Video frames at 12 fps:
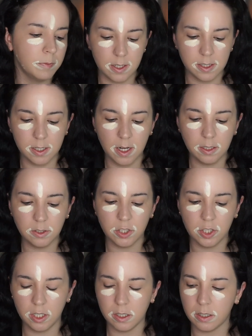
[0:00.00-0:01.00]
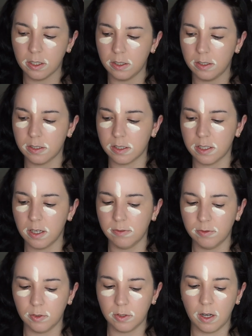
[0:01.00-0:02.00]
It's not sheer, it's
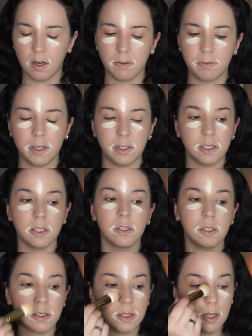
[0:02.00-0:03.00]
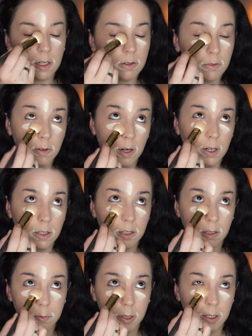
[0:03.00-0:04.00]
not full coverage, it's just like right in the
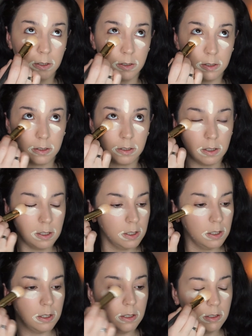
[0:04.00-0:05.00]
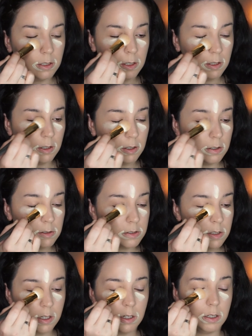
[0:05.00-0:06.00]
middle. And
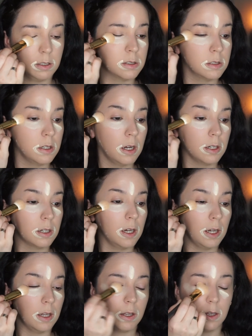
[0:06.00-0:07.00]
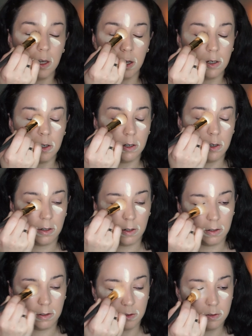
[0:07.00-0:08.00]
it's not cakey at
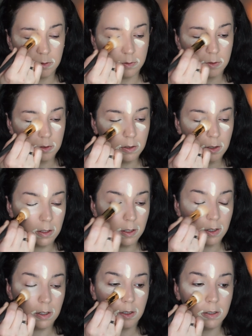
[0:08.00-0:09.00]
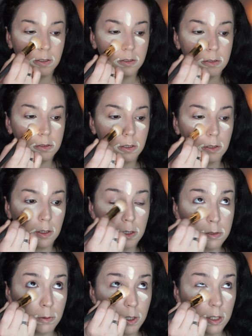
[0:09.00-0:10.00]
all. So
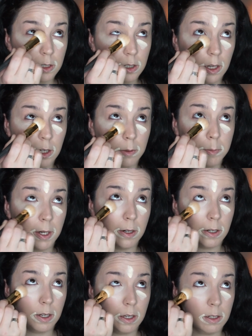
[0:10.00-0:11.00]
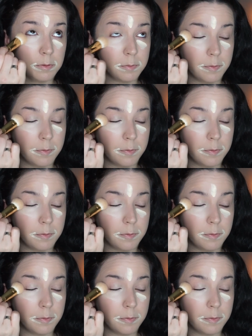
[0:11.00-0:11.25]
that's what I like about it.